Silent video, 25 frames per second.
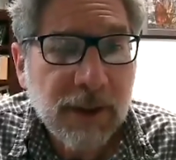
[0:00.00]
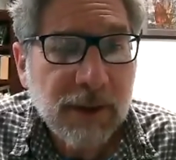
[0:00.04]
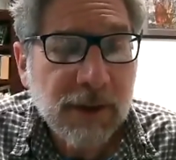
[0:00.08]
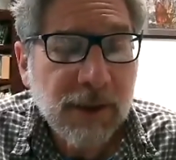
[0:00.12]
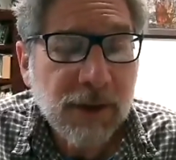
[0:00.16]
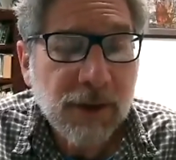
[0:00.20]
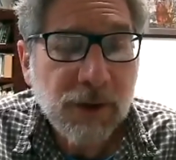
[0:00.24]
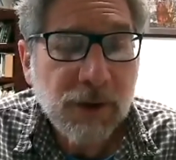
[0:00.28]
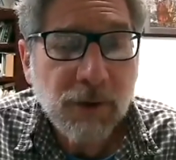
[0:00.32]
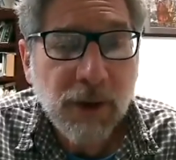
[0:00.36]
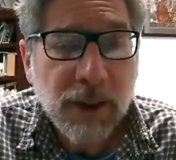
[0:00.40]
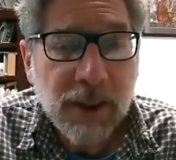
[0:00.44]
Does
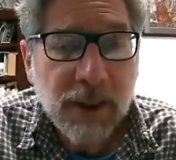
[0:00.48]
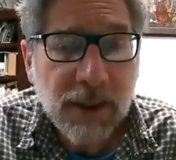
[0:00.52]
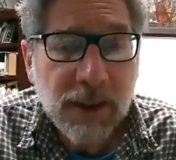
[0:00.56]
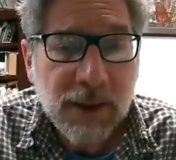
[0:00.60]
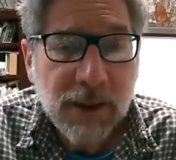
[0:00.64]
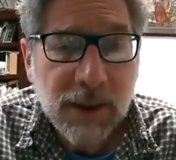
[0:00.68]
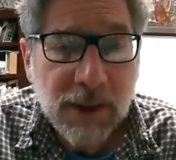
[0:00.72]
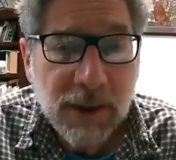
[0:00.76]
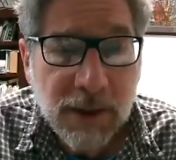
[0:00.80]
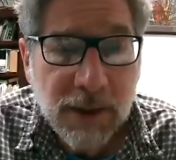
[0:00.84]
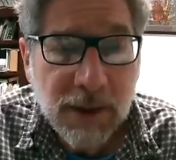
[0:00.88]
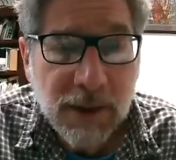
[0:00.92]
it do
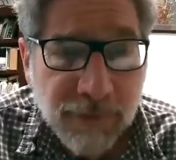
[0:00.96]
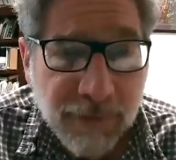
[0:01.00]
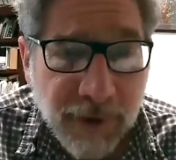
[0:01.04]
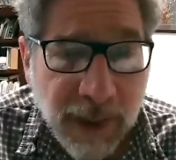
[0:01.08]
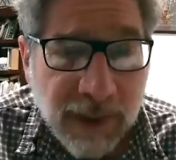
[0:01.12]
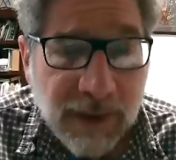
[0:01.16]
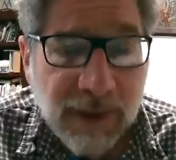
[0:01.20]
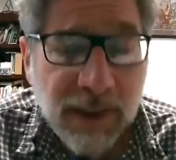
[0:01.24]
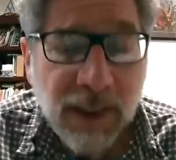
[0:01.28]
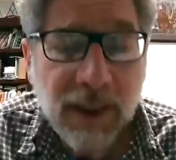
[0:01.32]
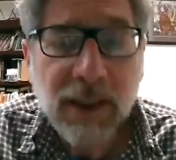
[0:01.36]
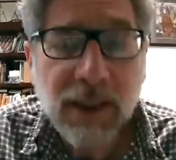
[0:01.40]
anything? The
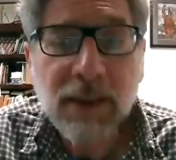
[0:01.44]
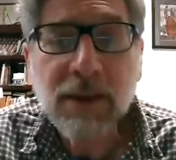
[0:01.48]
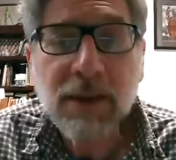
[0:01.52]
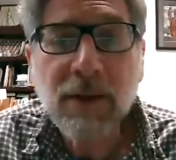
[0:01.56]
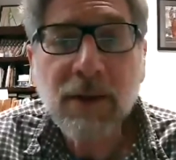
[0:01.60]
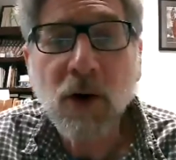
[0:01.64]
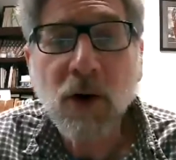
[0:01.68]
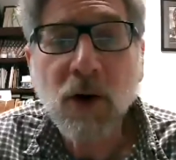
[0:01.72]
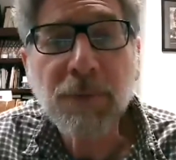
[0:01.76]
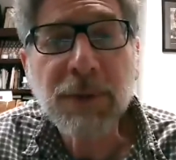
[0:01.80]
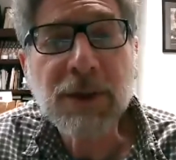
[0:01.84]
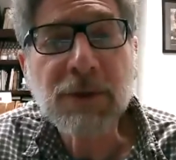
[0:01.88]
fact that it
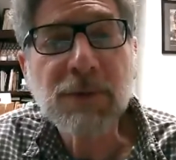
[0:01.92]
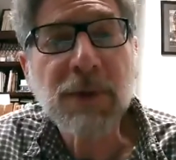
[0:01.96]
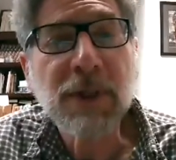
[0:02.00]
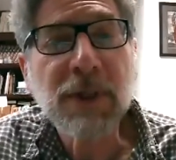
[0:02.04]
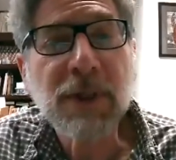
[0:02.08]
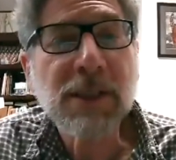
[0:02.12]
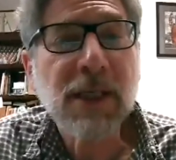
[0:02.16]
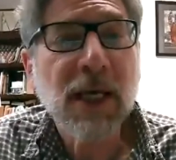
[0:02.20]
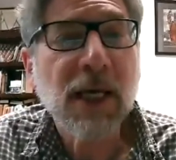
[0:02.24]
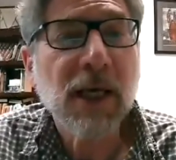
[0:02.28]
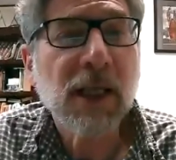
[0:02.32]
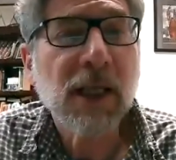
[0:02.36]
opens with
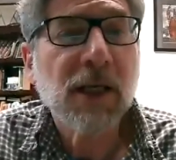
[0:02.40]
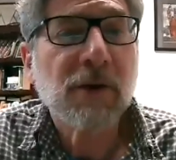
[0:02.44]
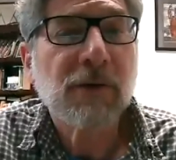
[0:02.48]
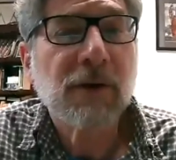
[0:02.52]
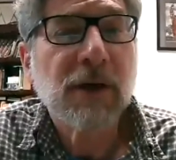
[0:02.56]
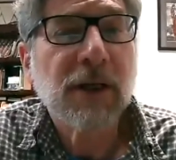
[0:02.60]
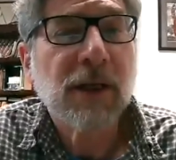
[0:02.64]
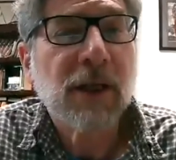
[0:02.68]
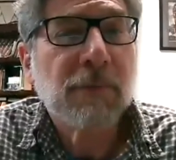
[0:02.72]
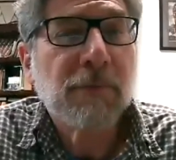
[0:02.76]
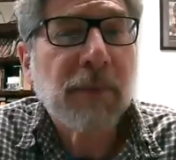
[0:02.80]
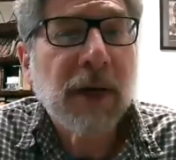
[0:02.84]
a Seder
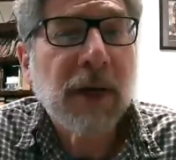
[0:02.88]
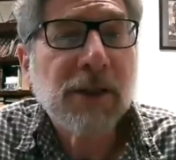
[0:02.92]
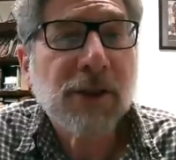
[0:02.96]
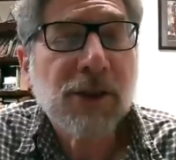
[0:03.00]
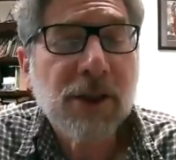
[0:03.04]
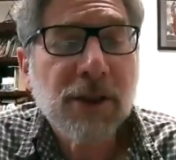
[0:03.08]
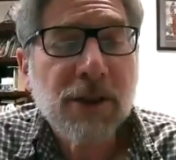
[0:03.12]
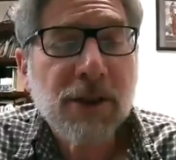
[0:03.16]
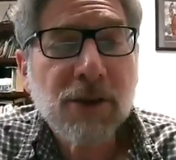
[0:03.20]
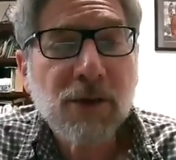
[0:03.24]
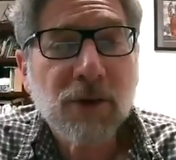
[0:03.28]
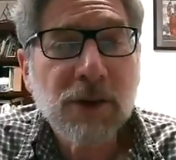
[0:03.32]
and it
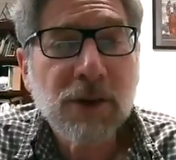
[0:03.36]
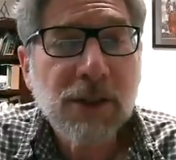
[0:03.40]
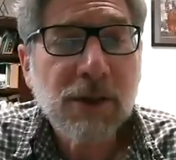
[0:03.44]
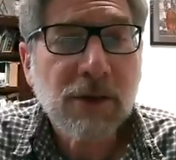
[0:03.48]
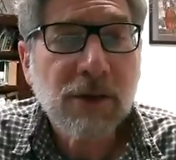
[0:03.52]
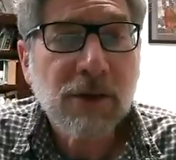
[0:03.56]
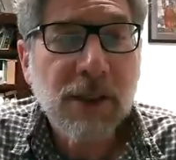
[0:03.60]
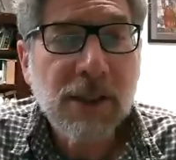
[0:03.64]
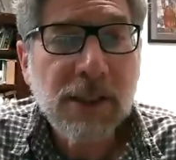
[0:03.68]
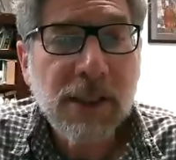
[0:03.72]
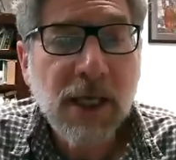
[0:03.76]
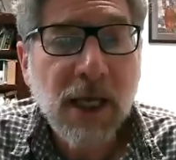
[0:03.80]
mentions
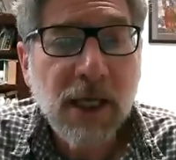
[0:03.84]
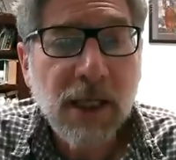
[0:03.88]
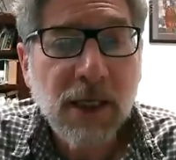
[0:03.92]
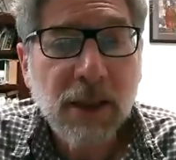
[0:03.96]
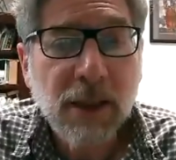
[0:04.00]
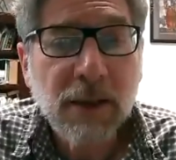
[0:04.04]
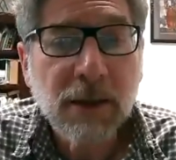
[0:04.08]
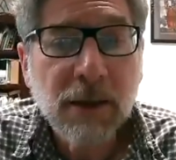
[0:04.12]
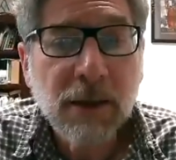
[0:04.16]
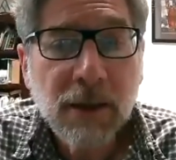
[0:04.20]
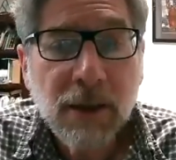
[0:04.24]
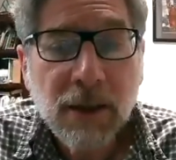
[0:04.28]
also the
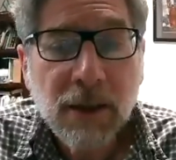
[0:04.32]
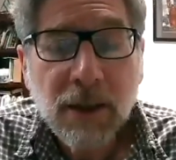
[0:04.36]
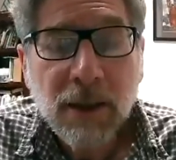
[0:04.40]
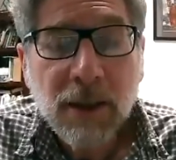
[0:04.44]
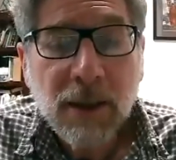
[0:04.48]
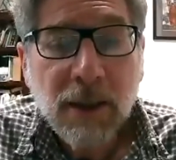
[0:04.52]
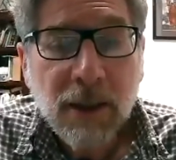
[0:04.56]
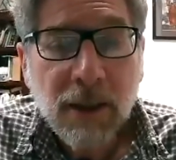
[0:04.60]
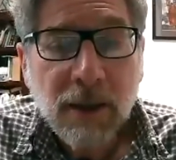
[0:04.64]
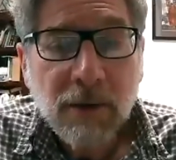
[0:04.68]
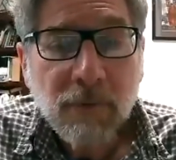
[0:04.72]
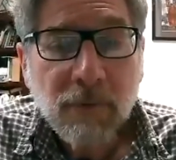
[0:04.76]
Seder
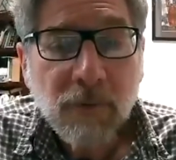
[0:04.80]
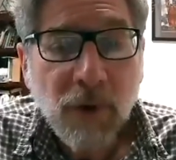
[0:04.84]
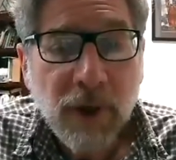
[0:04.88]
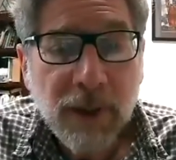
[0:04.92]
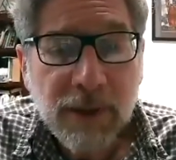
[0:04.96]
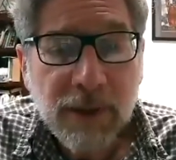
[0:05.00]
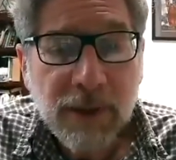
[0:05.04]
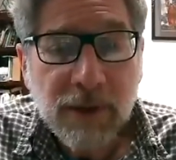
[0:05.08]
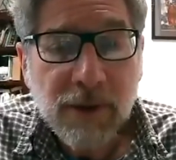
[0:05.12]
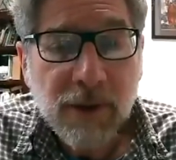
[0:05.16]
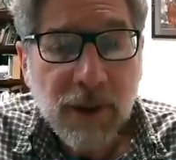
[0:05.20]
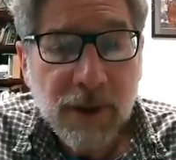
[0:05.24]

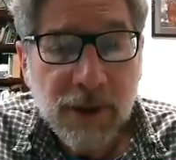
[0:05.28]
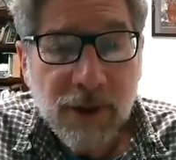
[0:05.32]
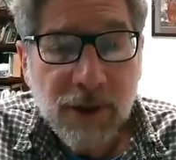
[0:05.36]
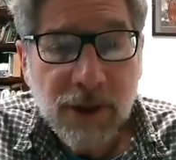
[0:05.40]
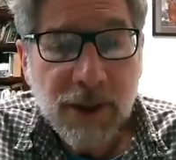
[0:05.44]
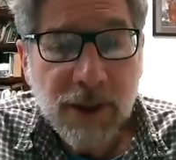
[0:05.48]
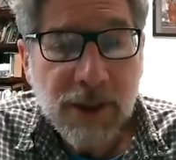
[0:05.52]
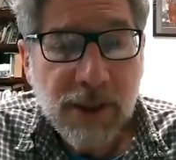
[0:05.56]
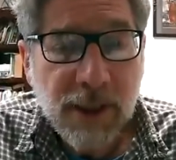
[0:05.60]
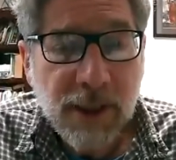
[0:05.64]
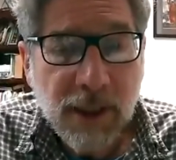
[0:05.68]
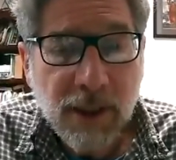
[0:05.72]
when
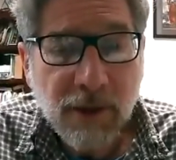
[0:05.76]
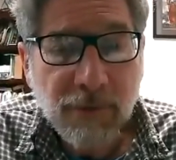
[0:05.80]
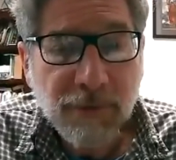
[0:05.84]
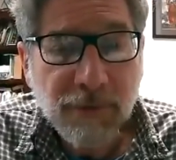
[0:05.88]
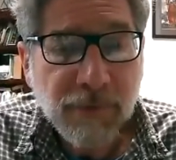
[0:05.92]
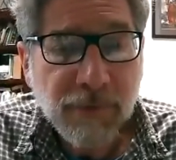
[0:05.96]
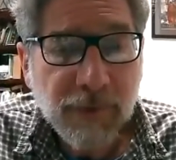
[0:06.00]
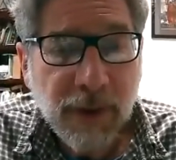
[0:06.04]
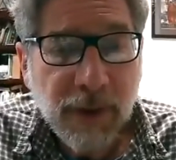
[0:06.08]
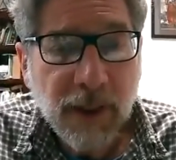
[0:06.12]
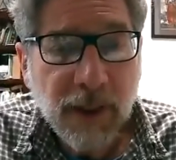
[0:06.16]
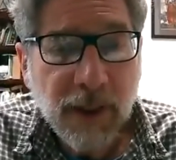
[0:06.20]
she's in the,
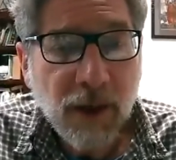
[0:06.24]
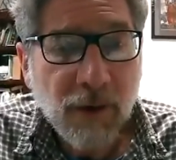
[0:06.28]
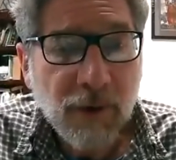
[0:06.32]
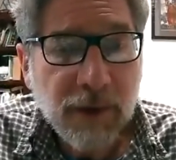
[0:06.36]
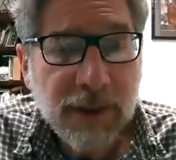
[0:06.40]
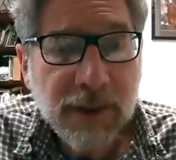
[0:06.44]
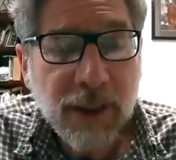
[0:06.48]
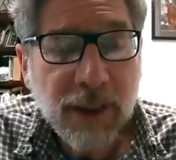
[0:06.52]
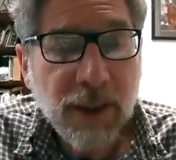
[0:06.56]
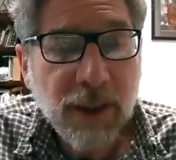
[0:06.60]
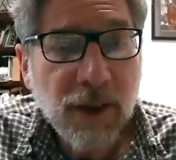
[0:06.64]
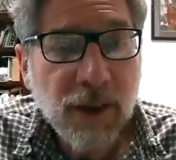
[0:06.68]
you know,
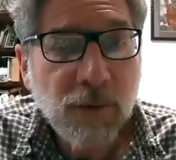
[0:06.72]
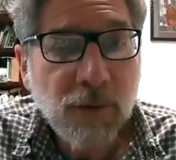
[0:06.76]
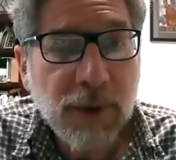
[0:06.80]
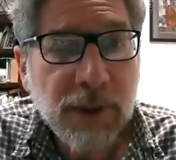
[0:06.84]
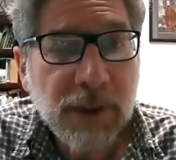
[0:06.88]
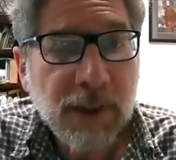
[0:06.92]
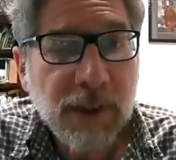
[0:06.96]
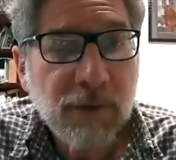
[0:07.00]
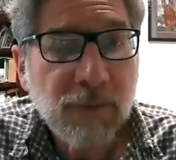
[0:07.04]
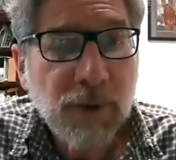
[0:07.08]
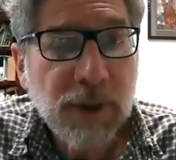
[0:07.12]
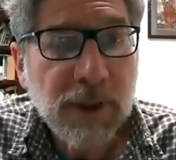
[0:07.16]
at dinner
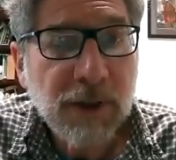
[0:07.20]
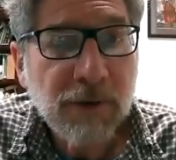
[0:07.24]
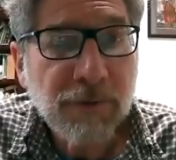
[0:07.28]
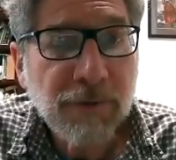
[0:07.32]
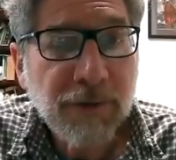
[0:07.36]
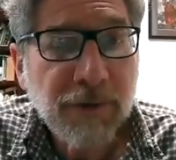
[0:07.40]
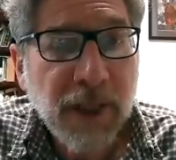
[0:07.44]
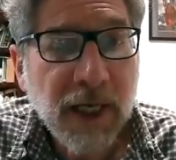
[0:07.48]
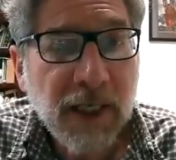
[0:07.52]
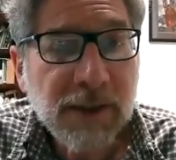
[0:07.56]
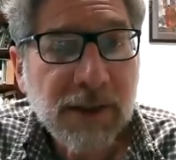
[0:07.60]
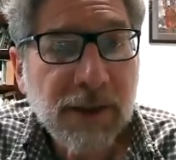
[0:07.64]
with the
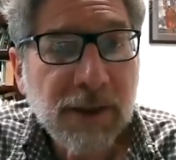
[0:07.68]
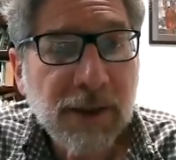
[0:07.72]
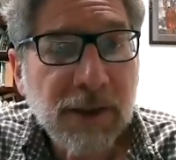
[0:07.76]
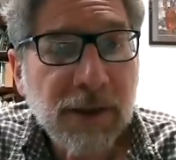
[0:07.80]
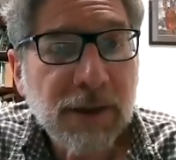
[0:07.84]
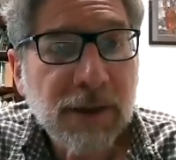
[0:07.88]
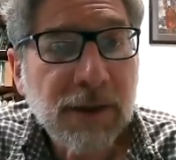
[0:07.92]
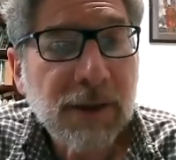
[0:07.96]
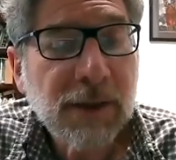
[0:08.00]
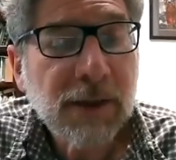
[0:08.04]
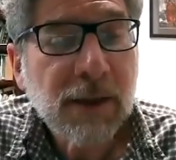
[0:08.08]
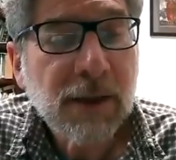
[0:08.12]

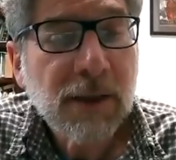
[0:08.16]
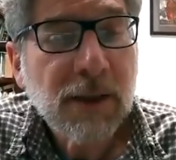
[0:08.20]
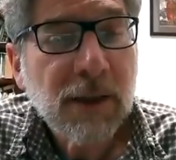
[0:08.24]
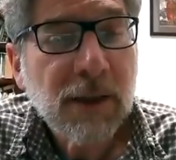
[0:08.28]
Flexners.